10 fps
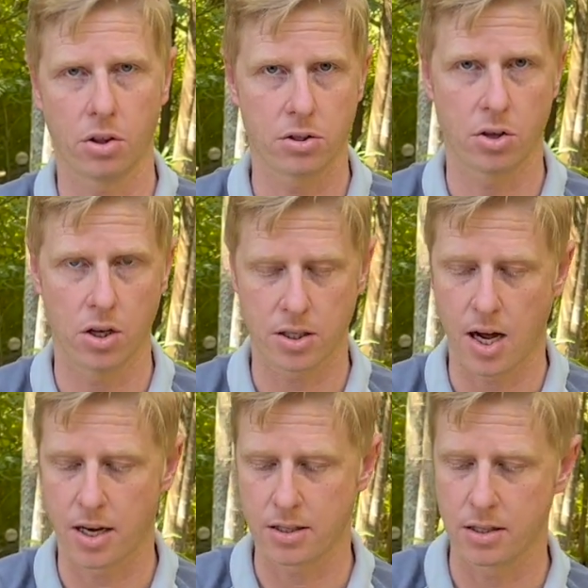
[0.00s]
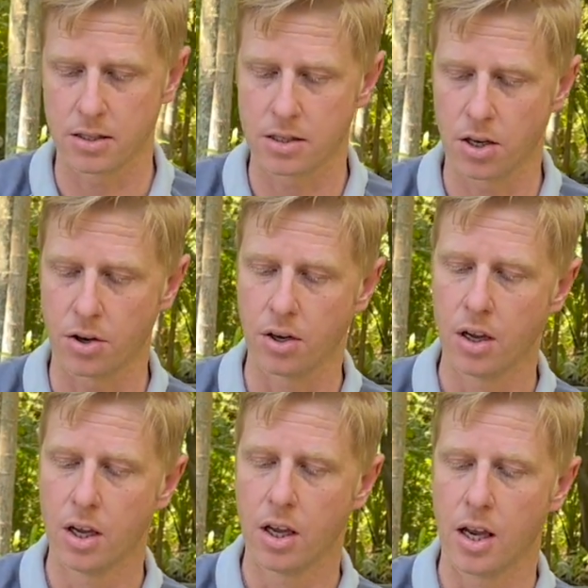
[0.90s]
size harnesses. So
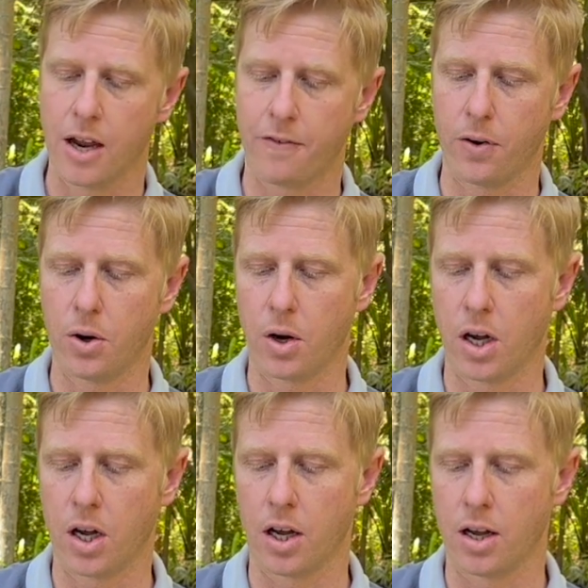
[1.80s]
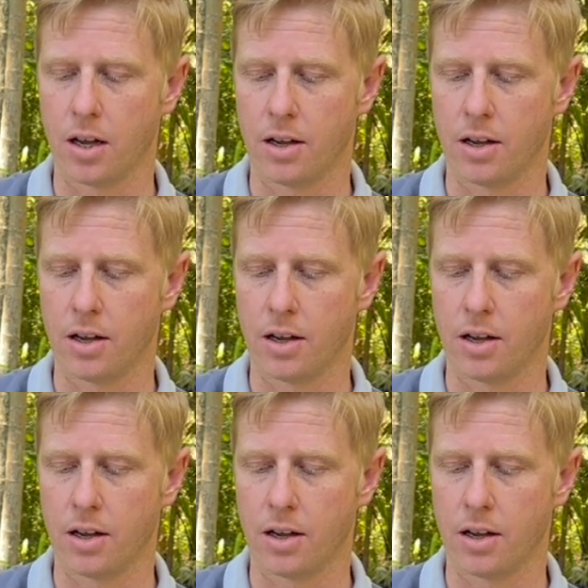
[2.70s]
if we were